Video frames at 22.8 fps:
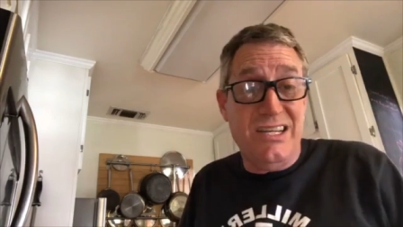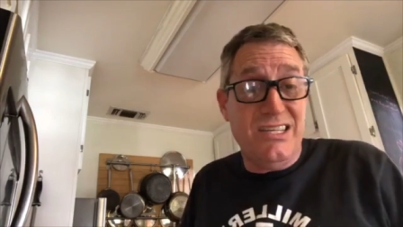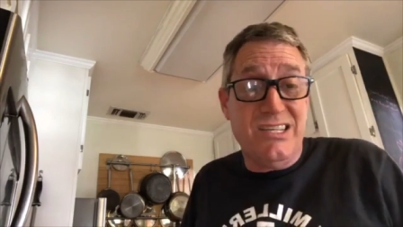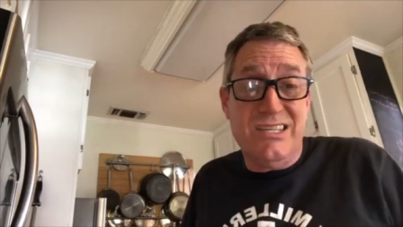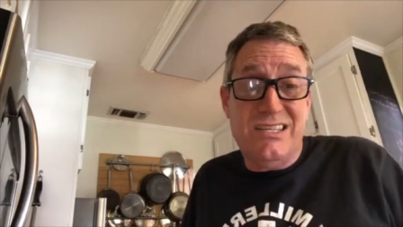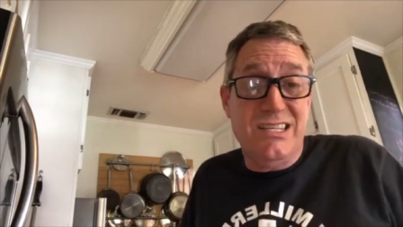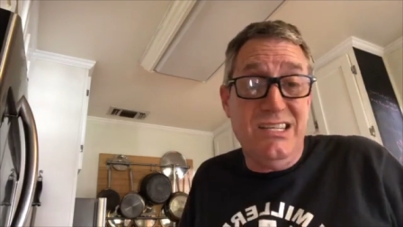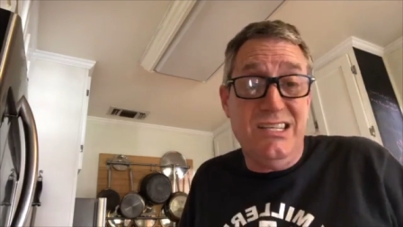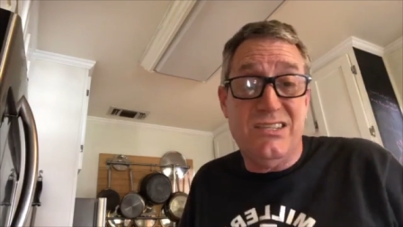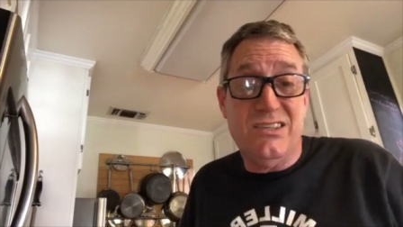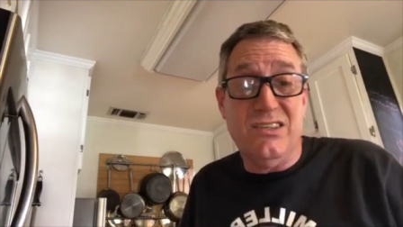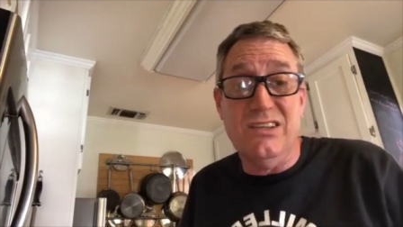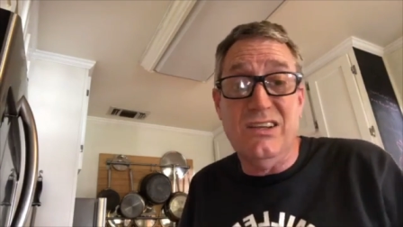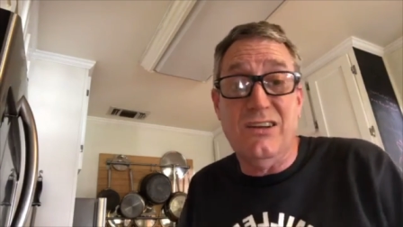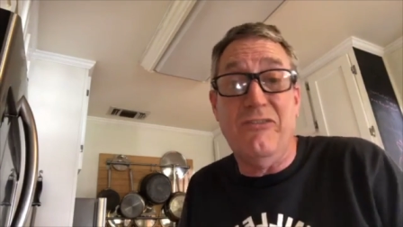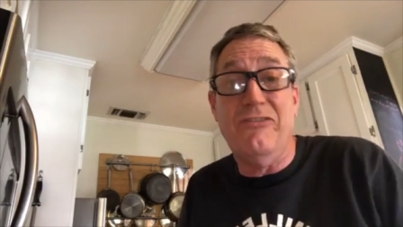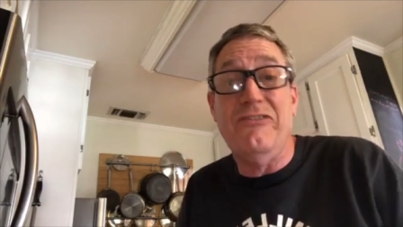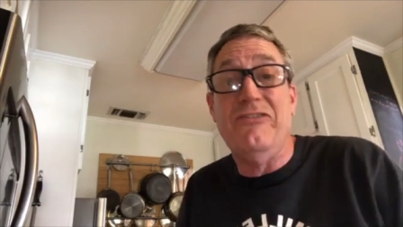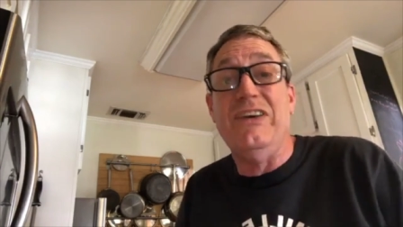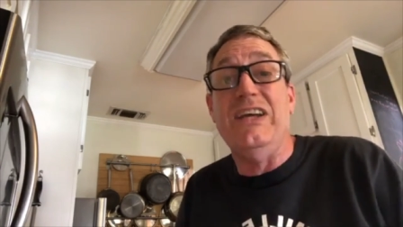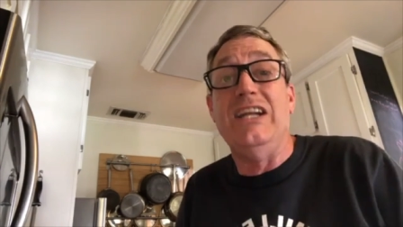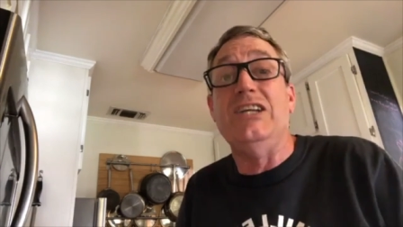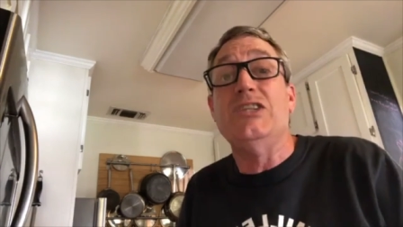It just needs a
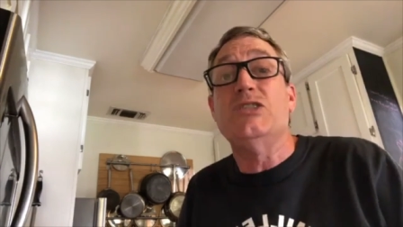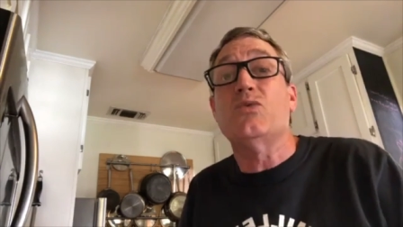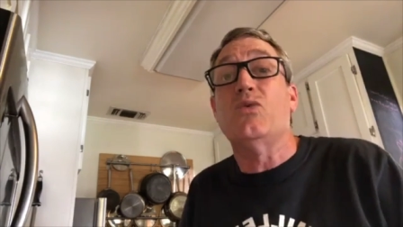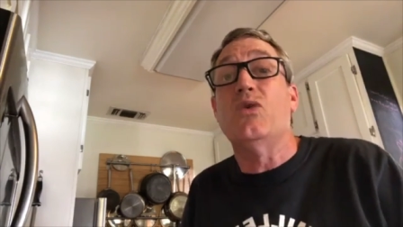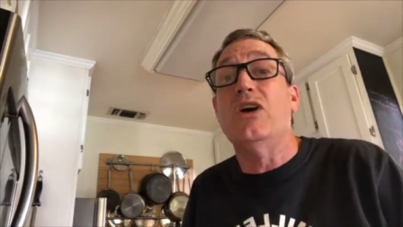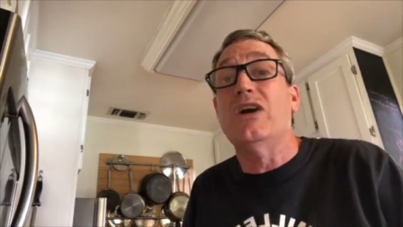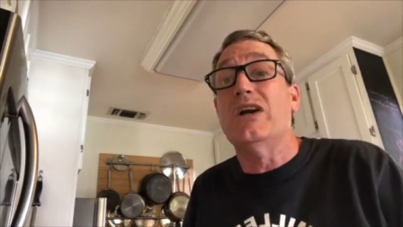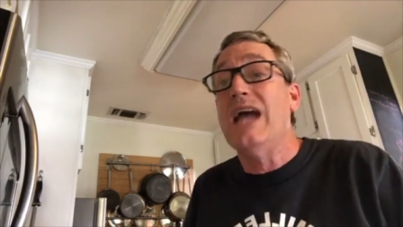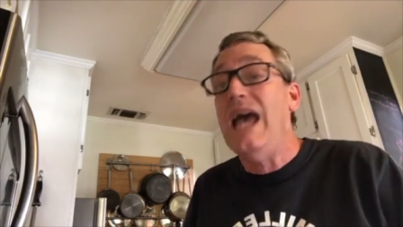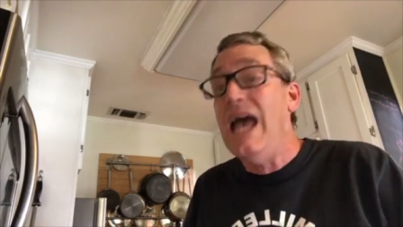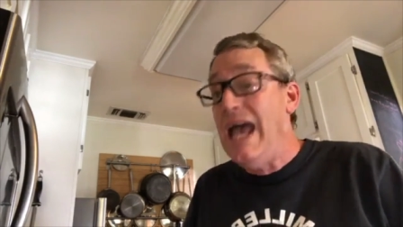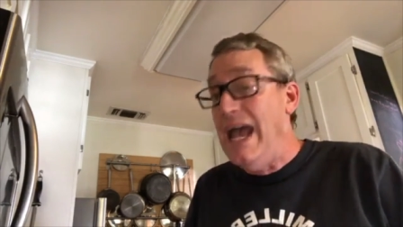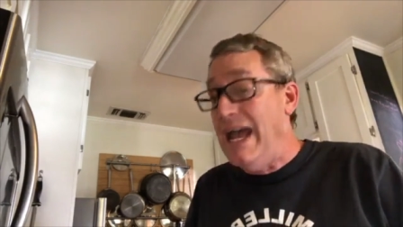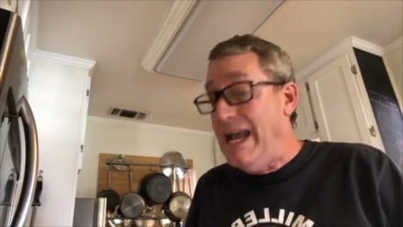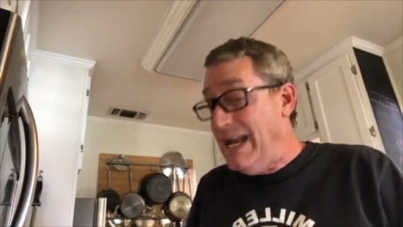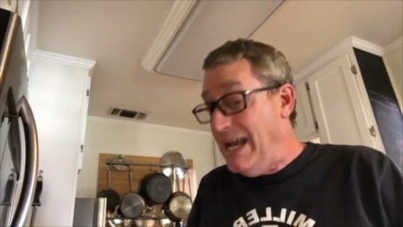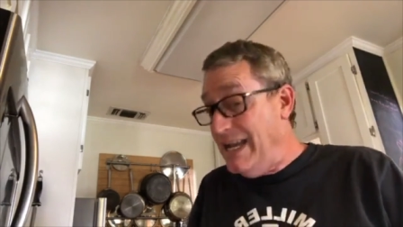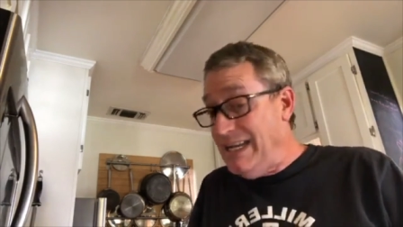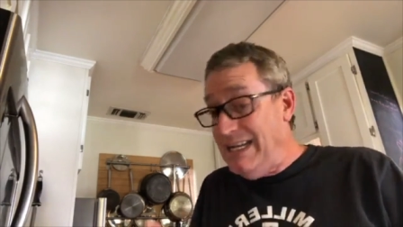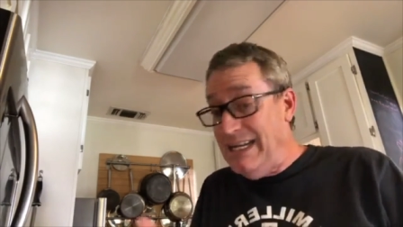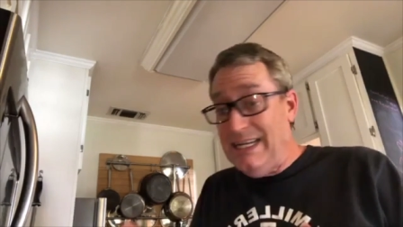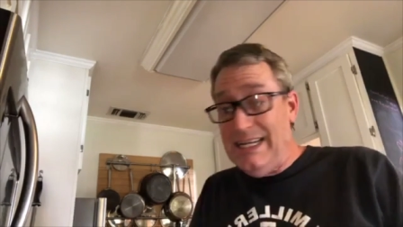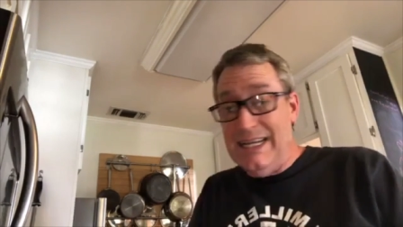little finish work,
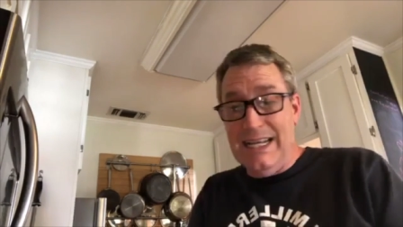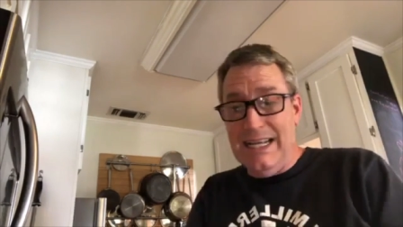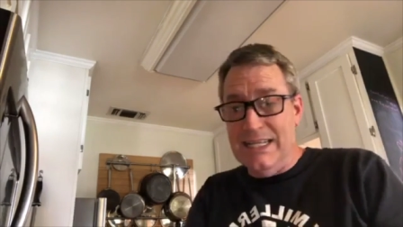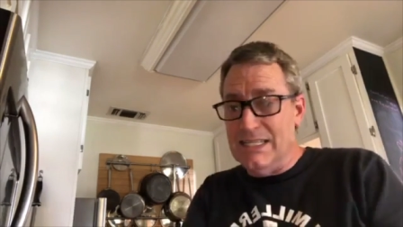and I need to